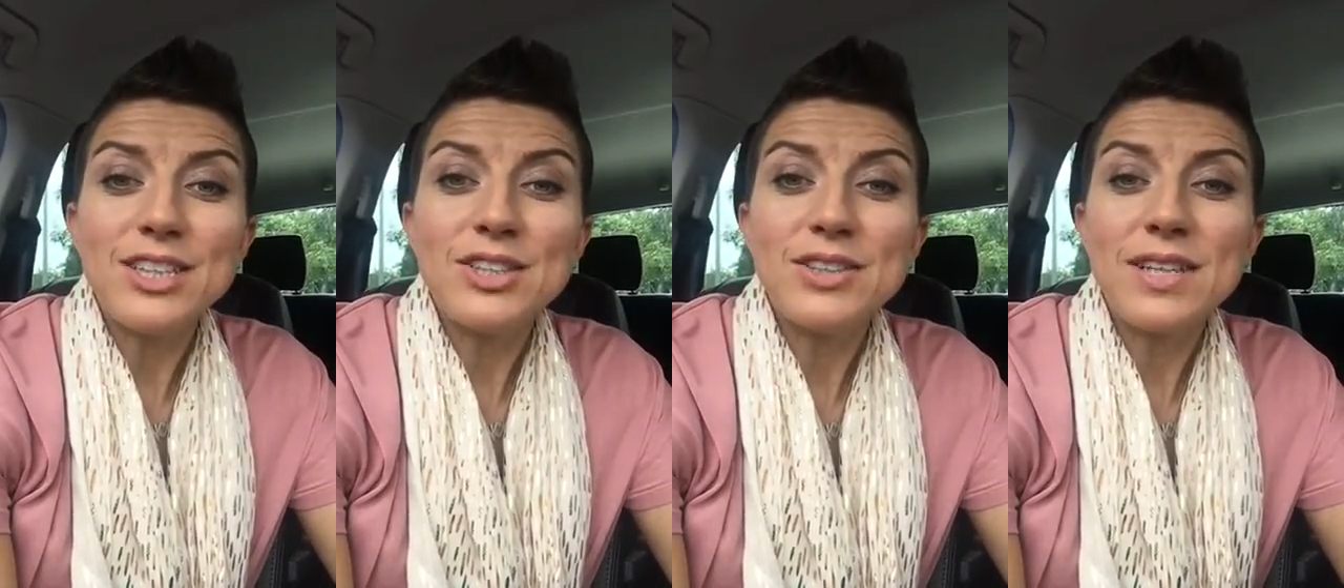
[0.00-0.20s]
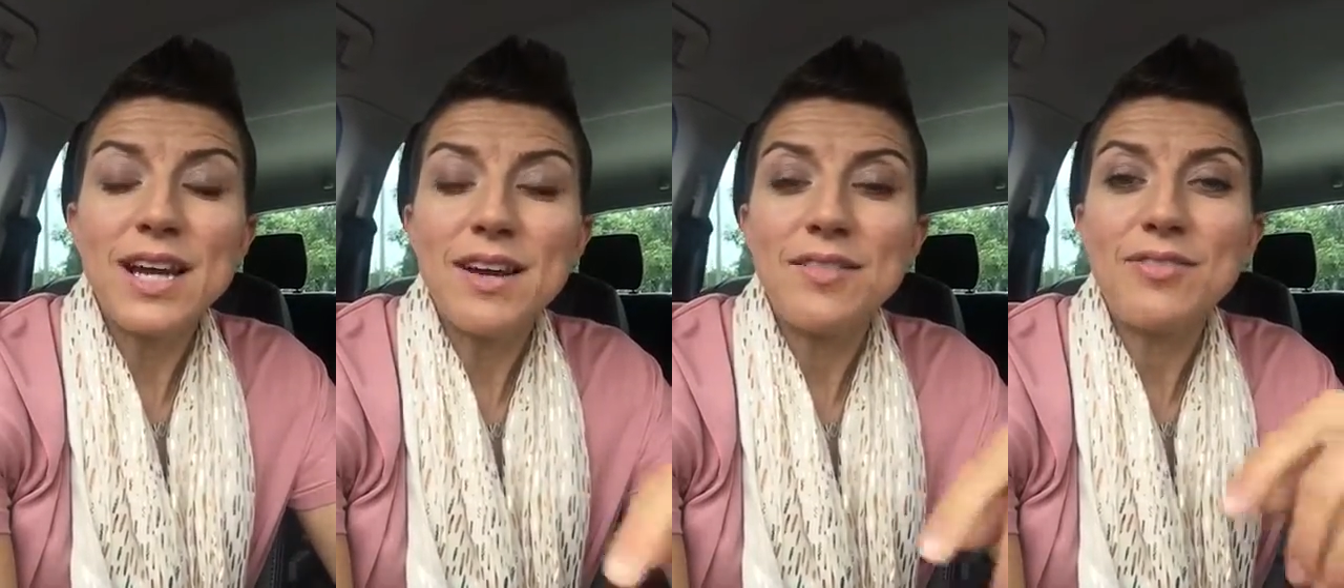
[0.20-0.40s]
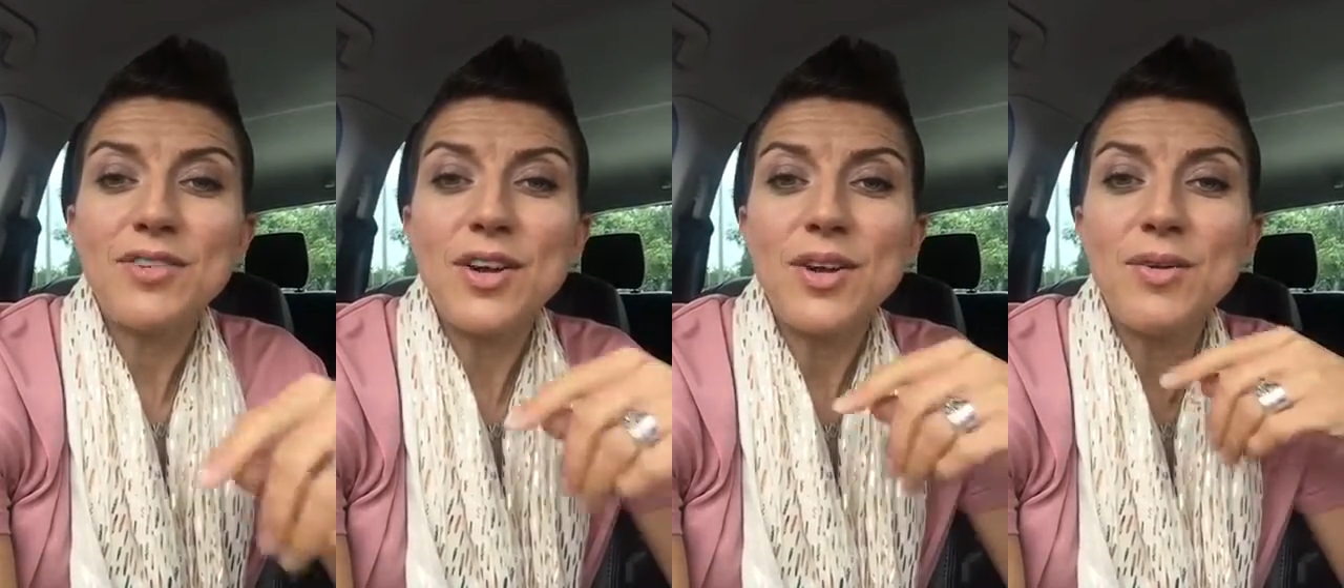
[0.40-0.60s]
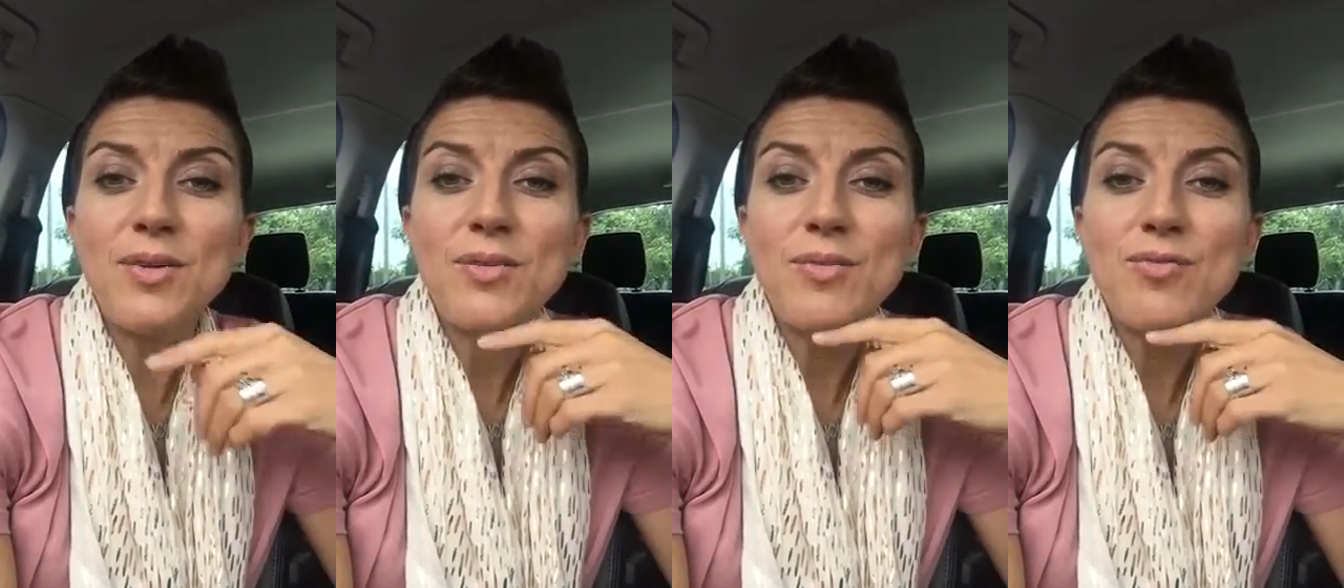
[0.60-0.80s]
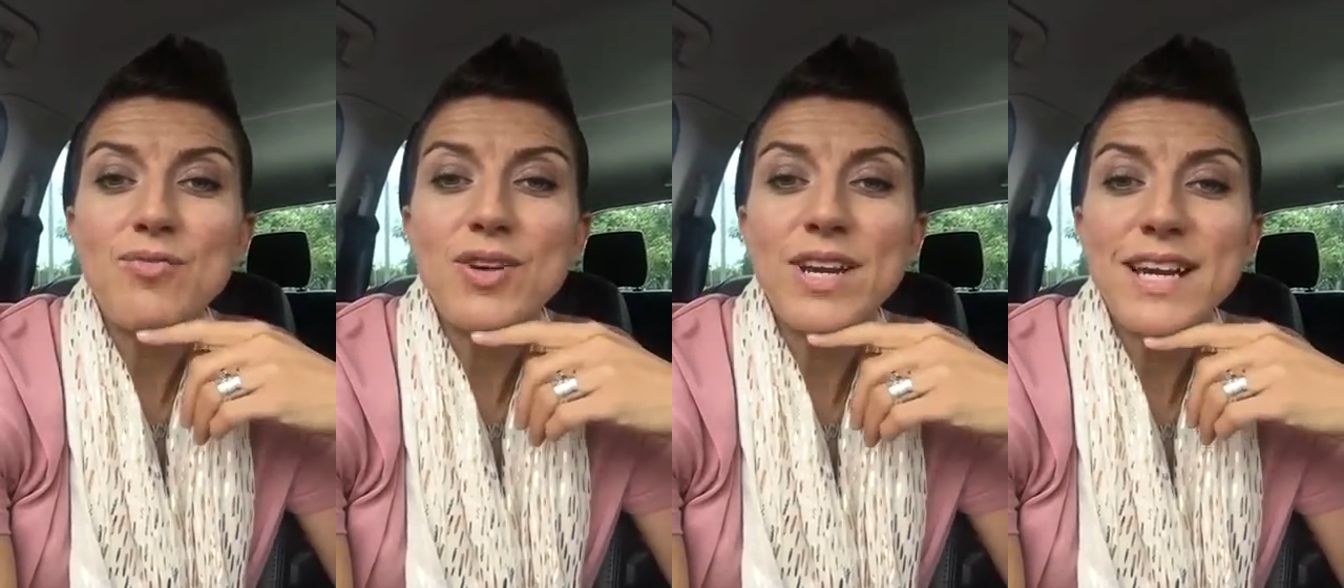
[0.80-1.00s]
should have
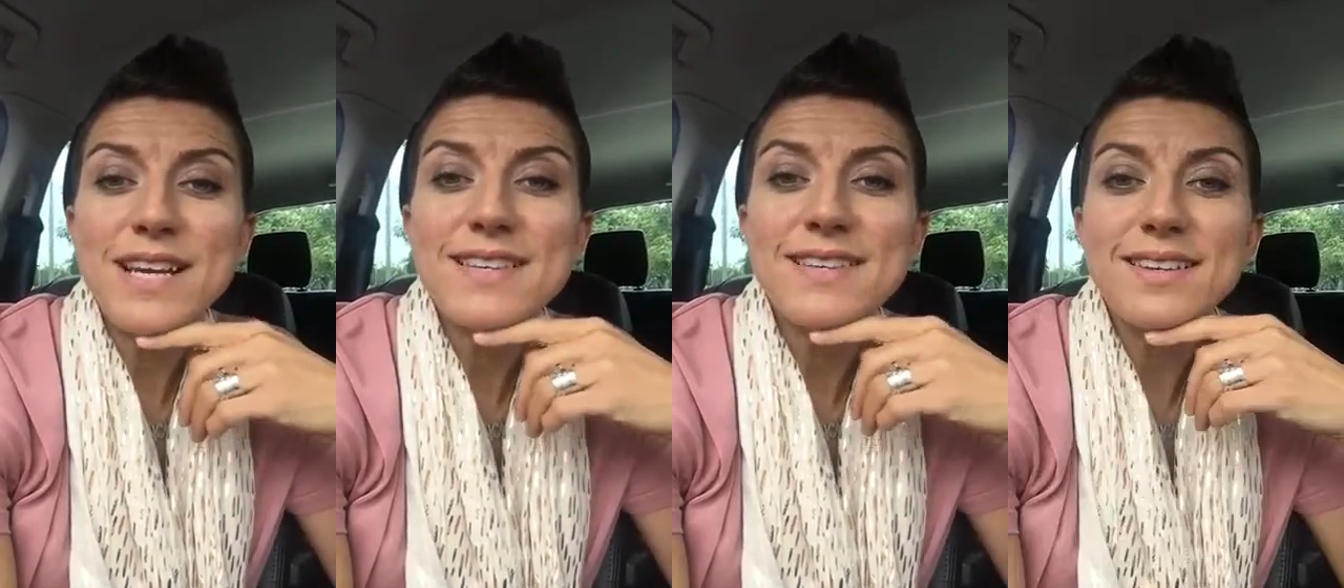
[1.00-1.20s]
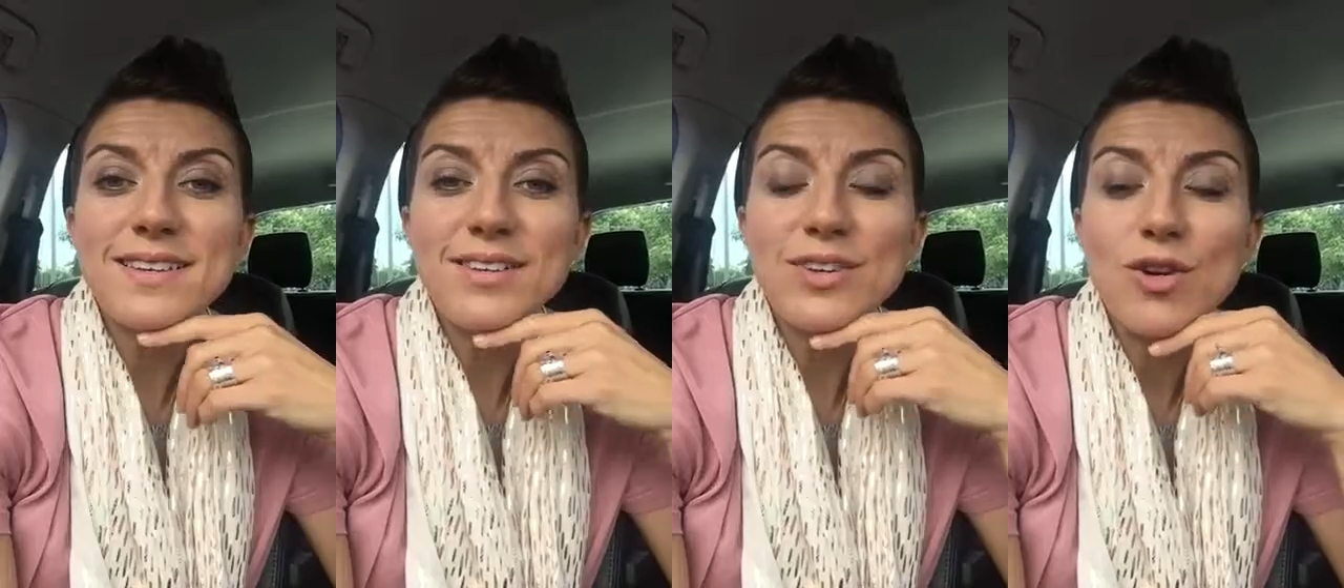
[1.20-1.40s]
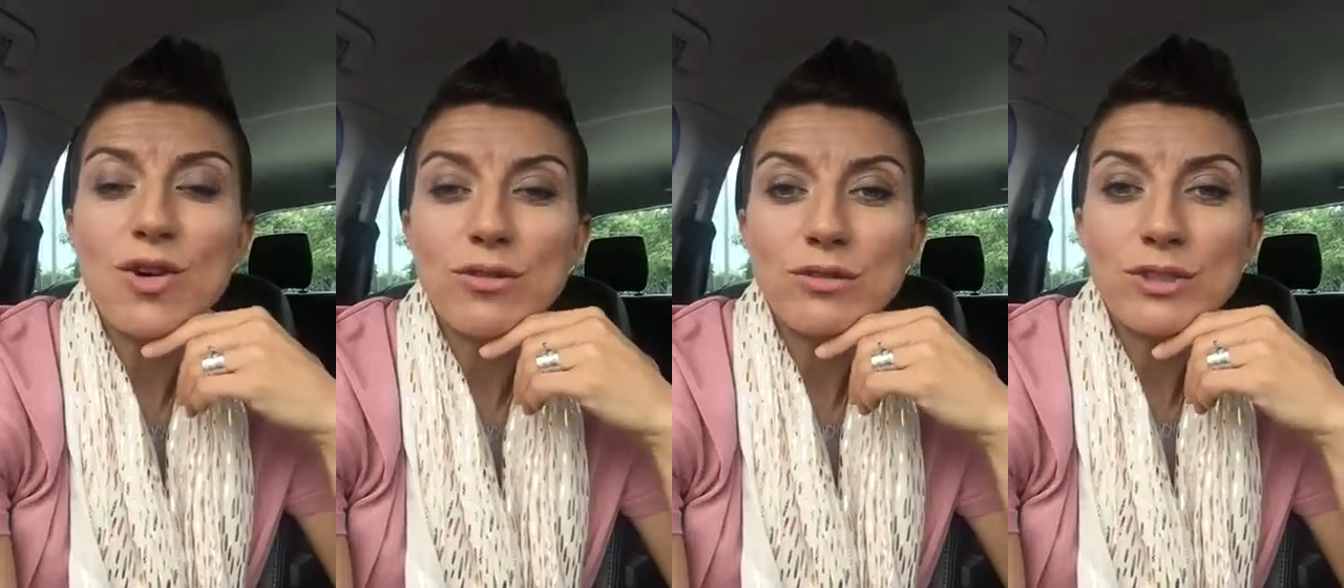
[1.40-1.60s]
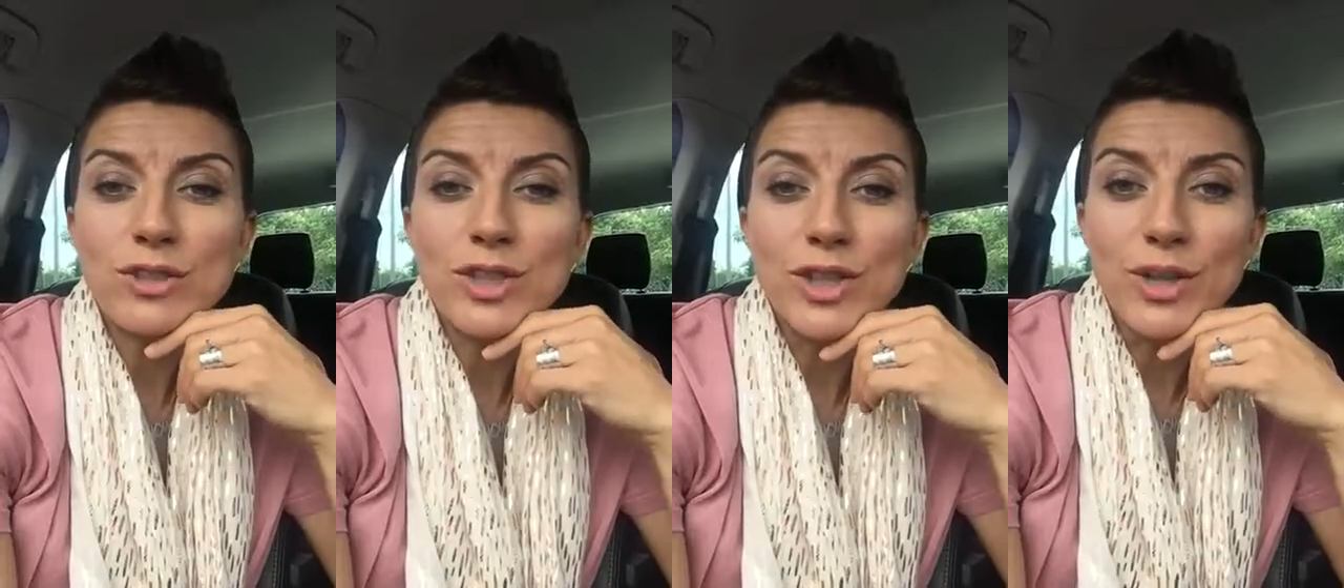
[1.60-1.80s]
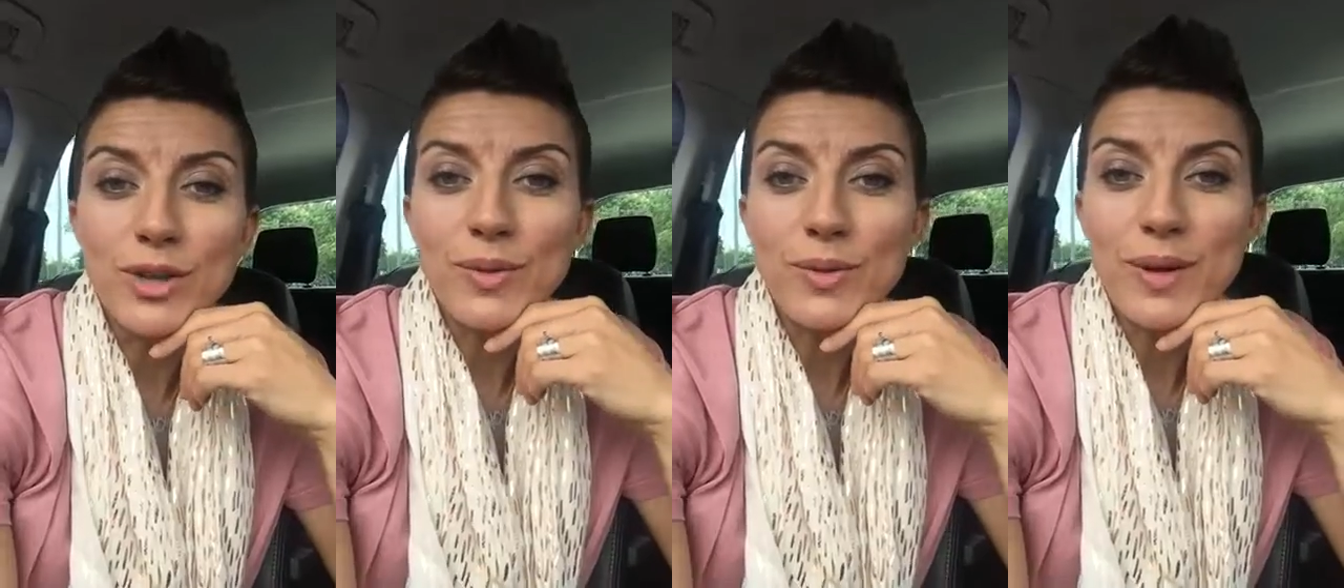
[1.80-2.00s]
no reason not
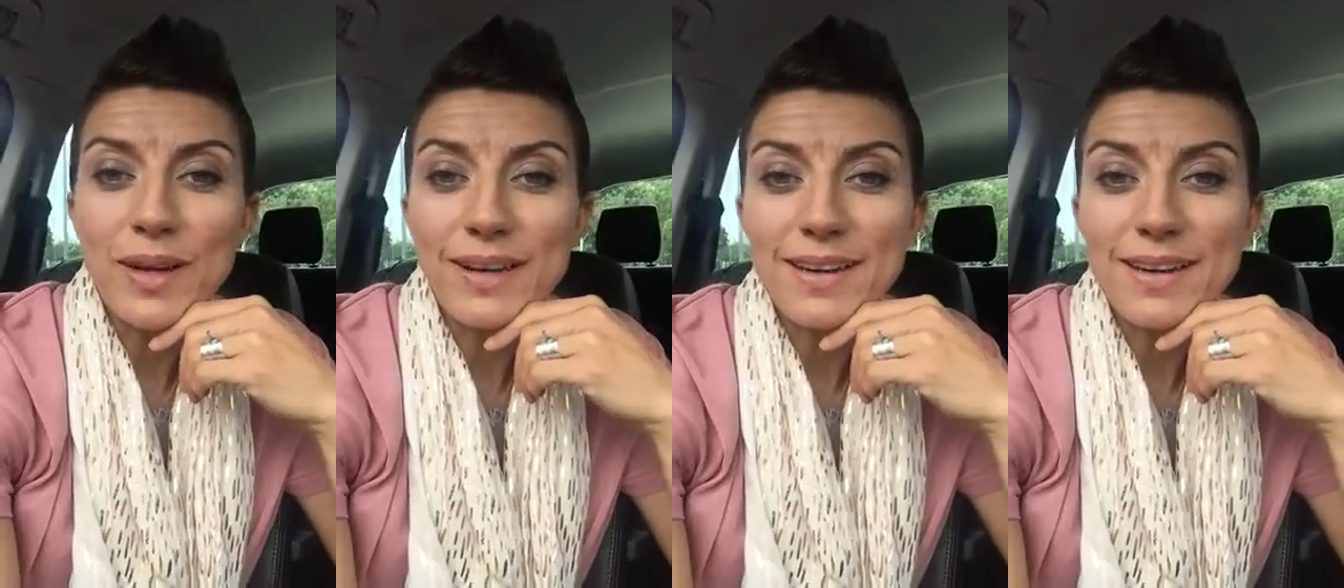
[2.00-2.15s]
to,